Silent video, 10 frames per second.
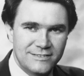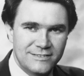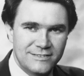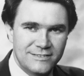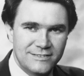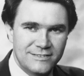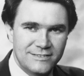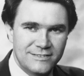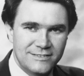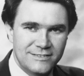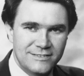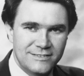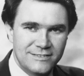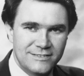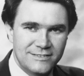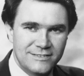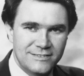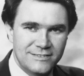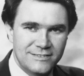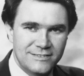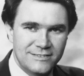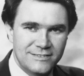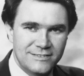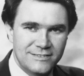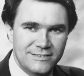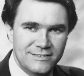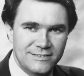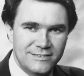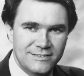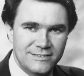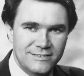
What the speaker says: (no lip movement)